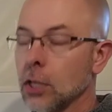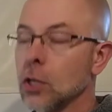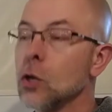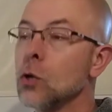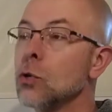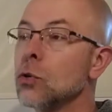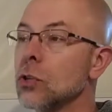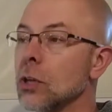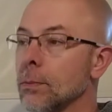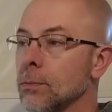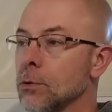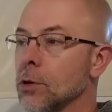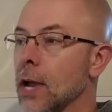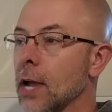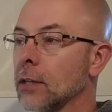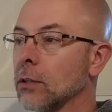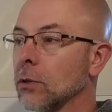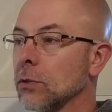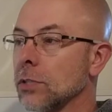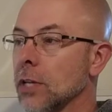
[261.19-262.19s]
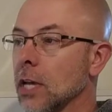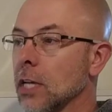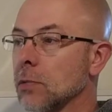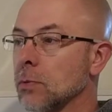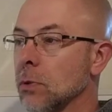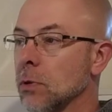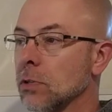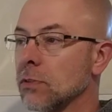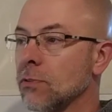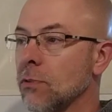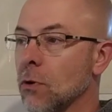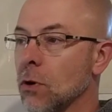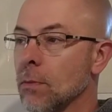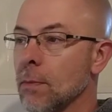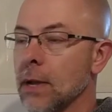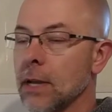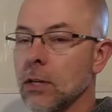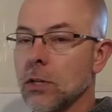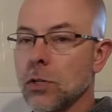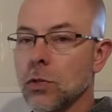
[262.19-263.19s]
You subtract those exponents. 4
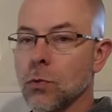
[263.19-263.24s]
minus